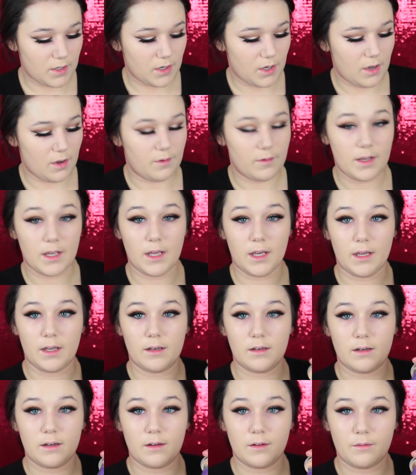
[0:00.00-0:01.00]
going to go
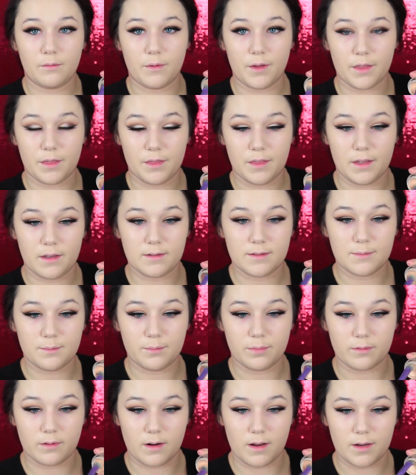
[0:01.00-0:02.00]
in with this
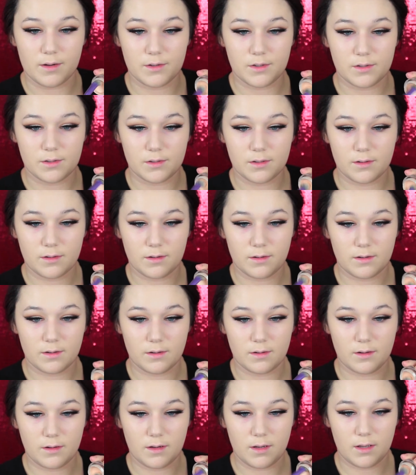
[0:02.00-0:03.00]
brush,
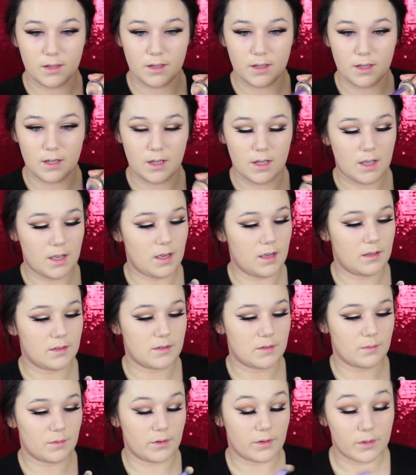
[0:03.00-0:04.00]

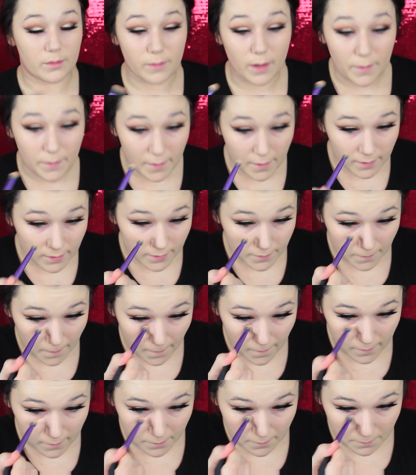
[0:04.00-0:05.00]
swirl it around there, and
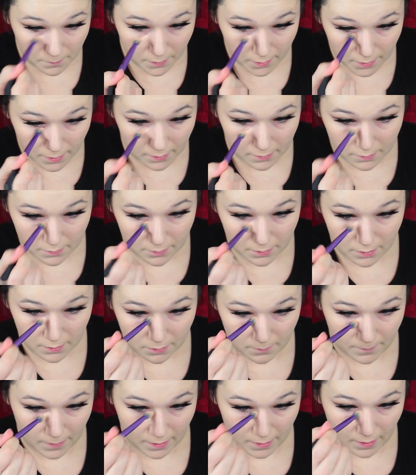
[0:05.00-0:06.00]
then put it
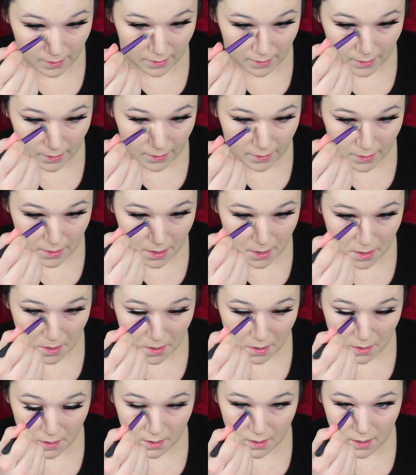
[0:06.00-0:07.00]
underneath my eye
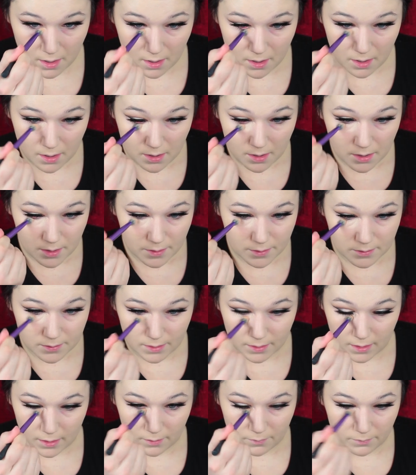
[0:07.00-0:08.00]

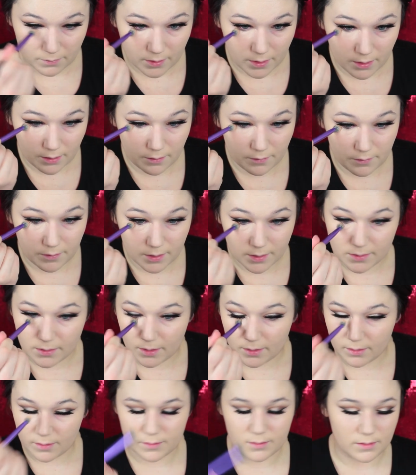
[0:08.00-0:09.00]
to get rid of the
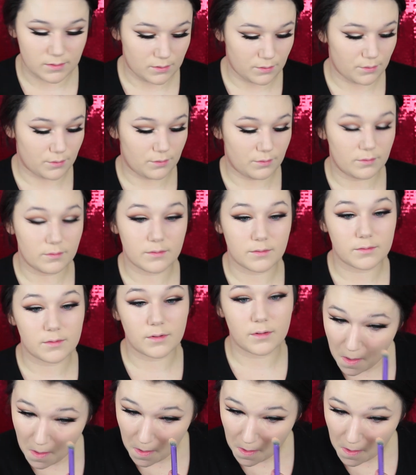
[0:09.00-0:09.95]
dark circles.